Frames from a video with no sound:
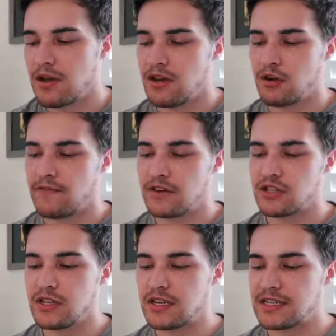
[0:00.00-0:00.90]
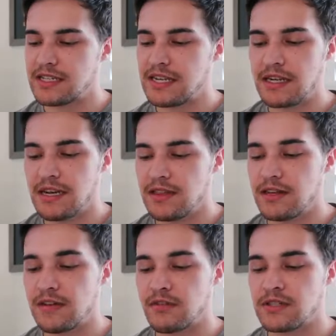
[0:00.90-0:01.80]
you're officially gonna see the
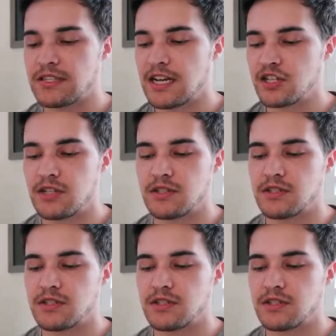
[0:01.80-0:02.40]
different sessions.